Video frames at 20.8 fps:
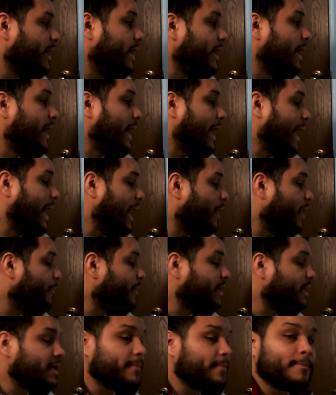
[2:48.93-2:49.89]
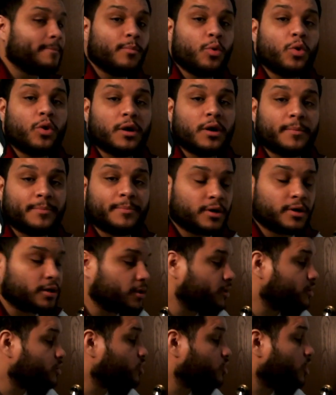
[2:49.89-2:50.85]
How many more
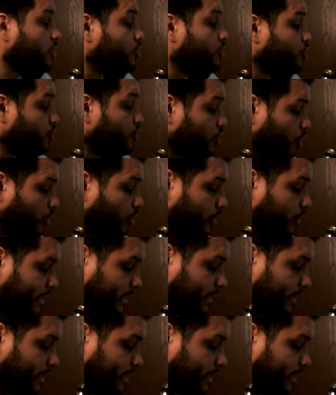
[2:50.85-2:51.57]
birds joined?